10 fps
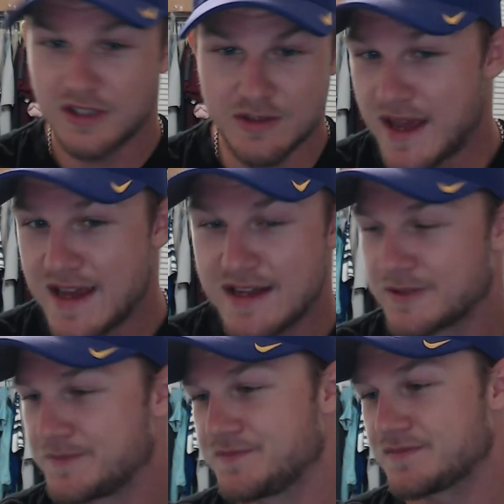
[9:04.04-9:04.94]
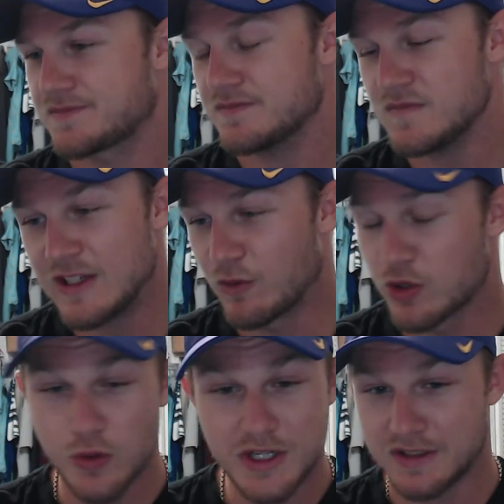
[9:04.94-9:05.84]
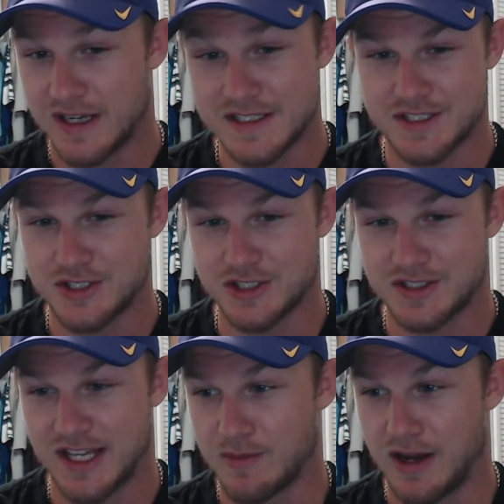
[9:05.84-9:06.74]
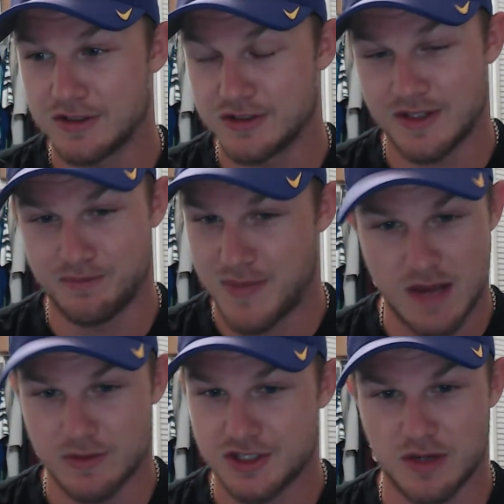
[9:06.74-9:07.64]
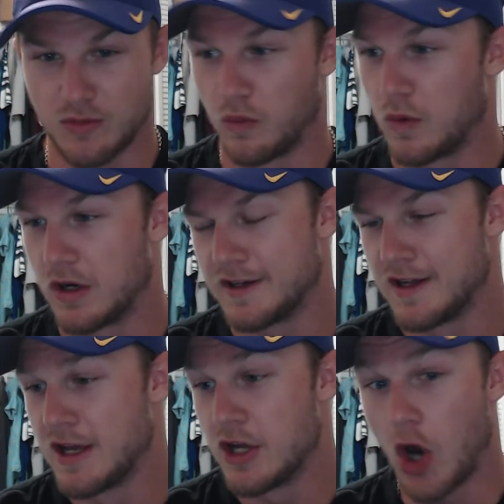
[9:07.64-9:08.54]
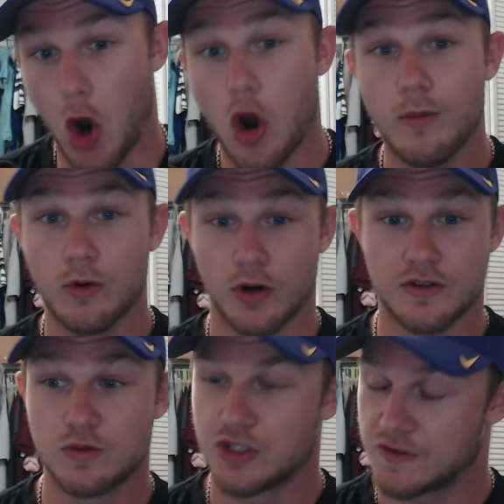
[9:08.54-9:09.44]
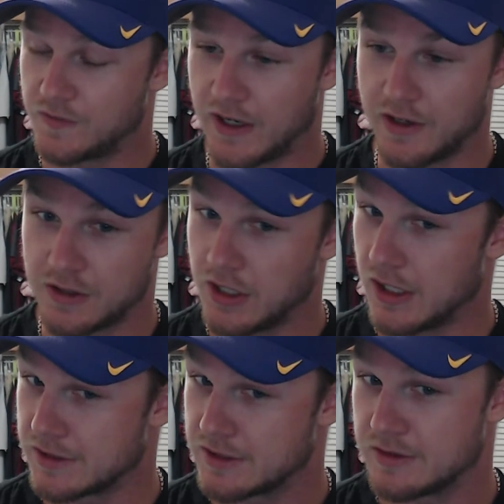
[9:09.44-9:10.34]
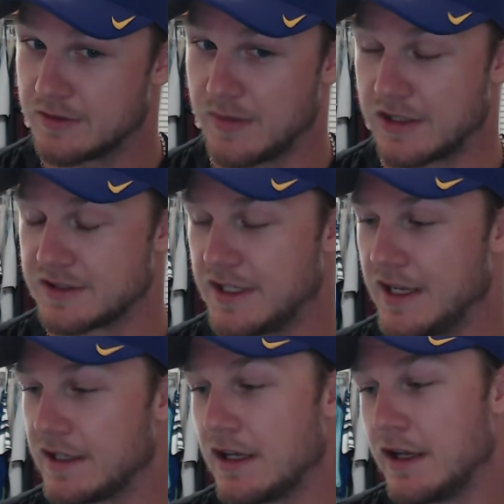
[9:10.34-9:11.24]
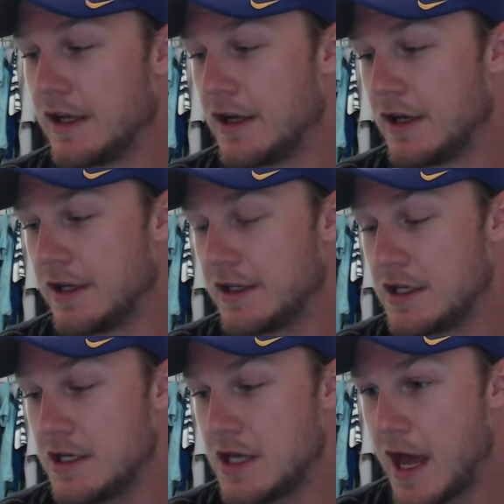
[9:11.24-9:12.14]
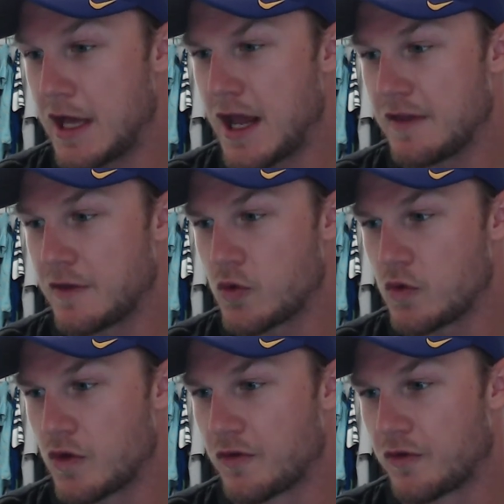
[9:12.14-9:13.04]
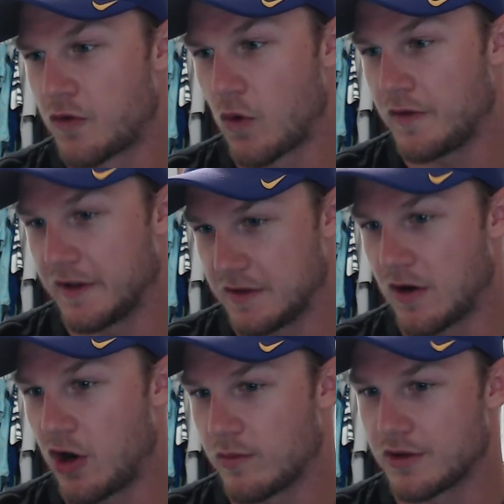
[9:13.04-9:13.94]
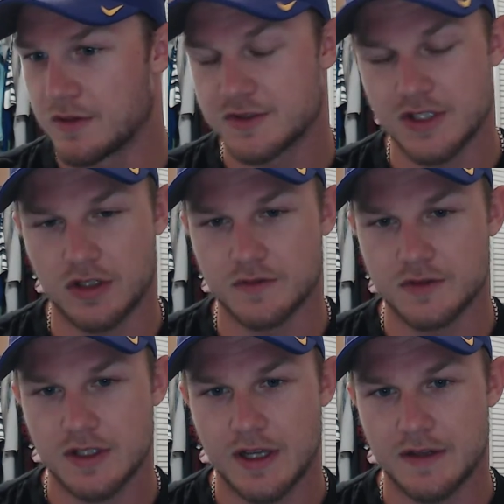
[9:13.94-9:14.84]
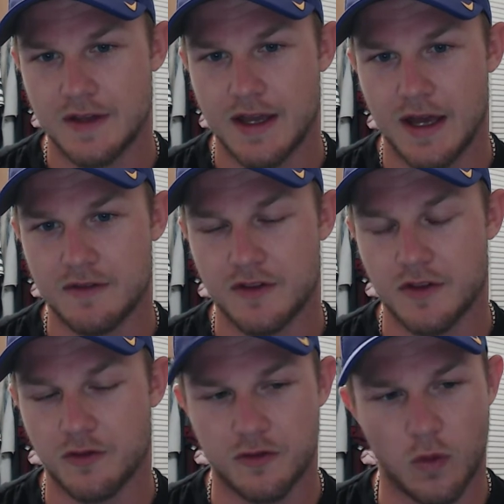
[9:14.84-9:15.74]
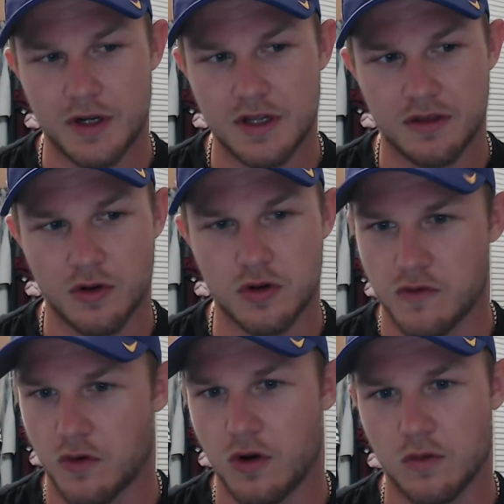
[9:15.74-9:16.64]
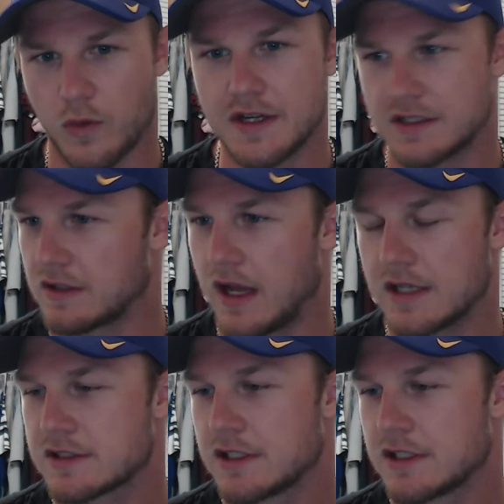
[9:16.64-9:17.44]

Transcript: make recruiting classes just came out, and, and Bama's number one. Auburn, who just fired Gus Malzahn, he had the four like Auburn themselves. They had the 40th overall ranked class.